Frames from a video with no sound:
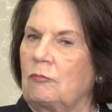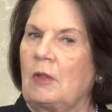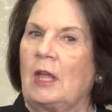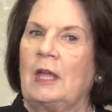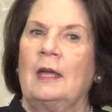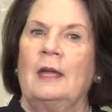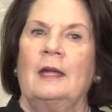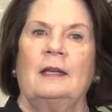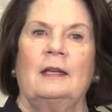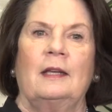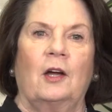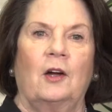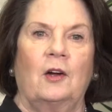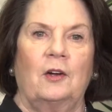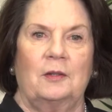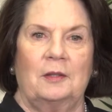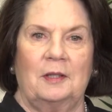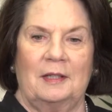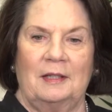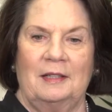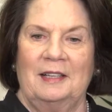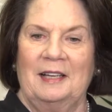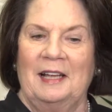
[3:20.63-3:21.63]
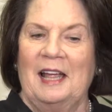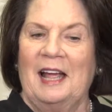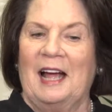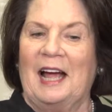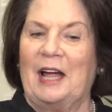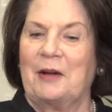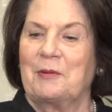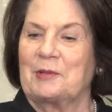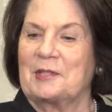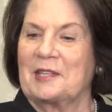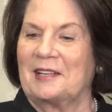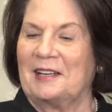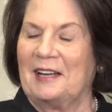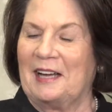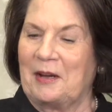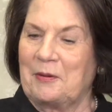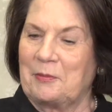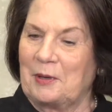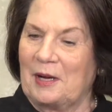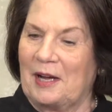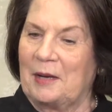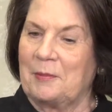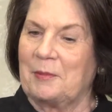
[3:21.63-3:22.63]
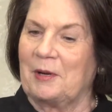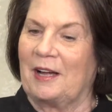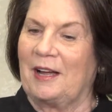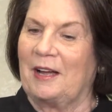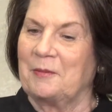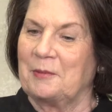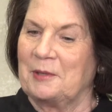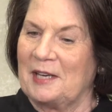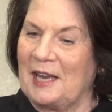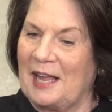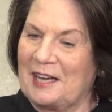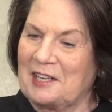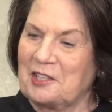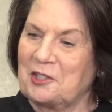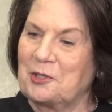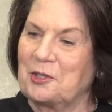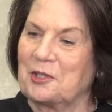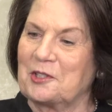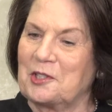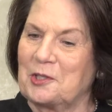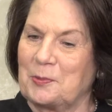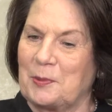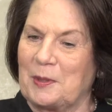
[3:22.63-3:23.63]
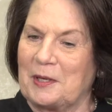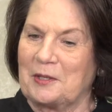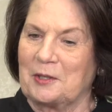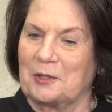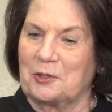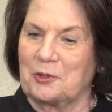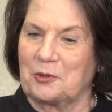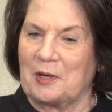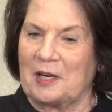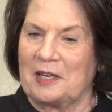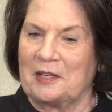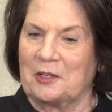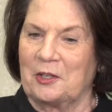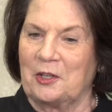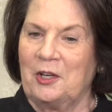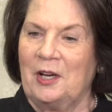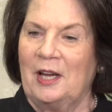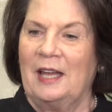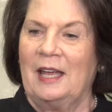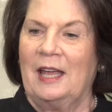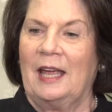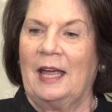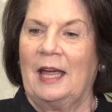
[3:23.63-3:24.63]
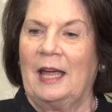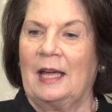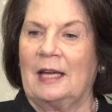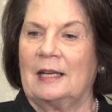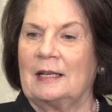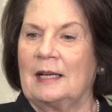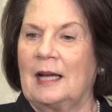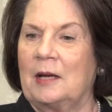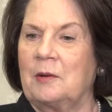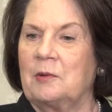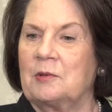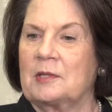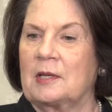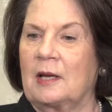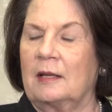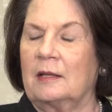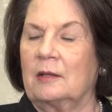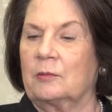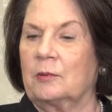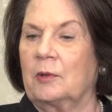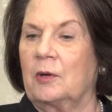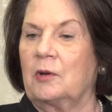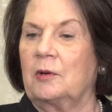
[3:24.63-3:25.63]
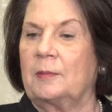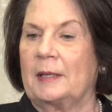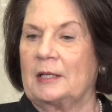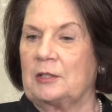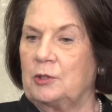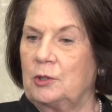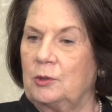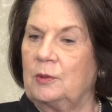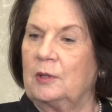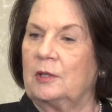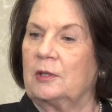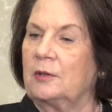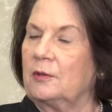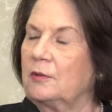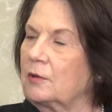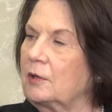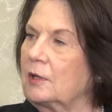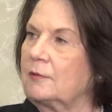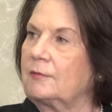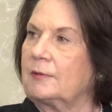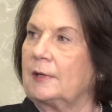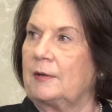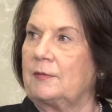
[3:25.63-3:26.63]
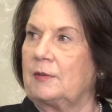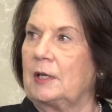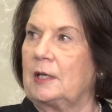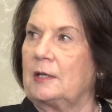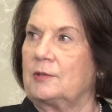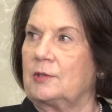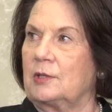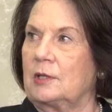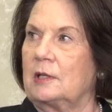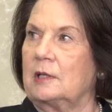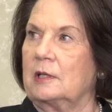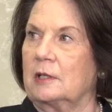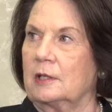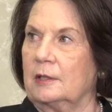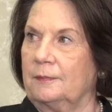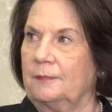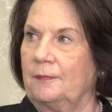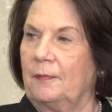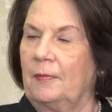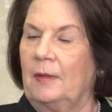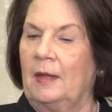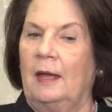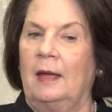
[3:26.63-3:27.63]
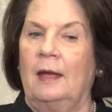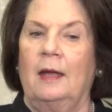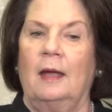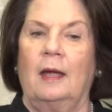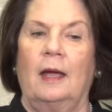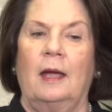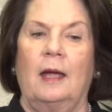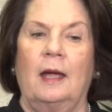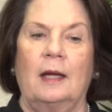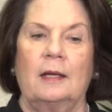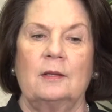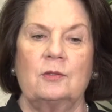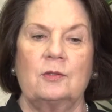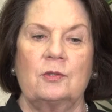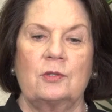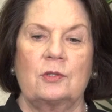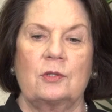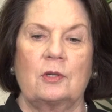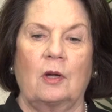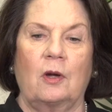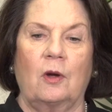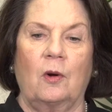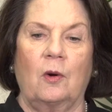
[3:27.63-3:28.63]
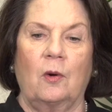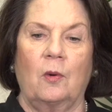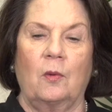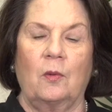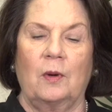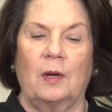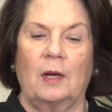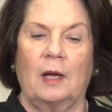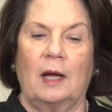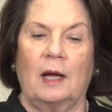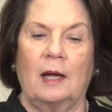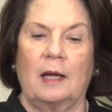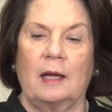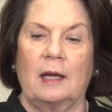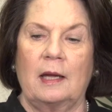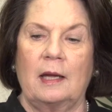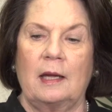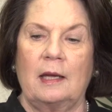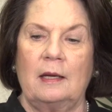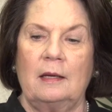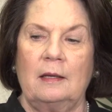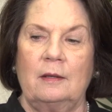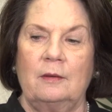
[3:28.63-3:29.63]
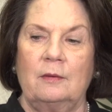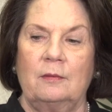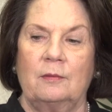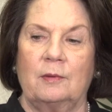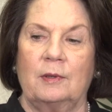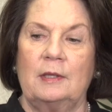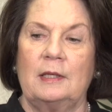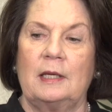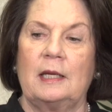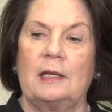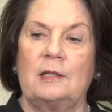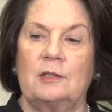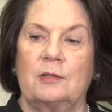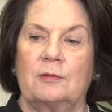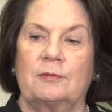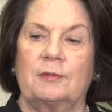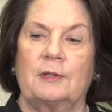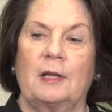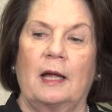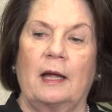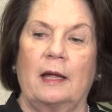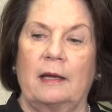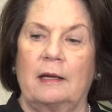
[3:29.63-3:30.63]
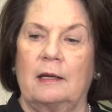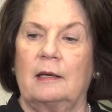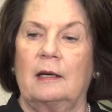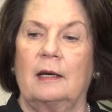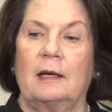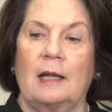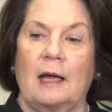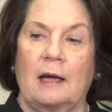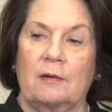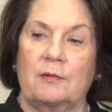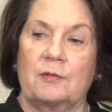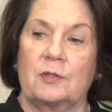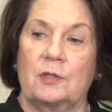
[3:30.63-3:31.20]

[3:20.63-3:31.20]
I'm a national speaker trainer, and I was on the road about 235 days a year. And so I would need to fly in and out of Sioux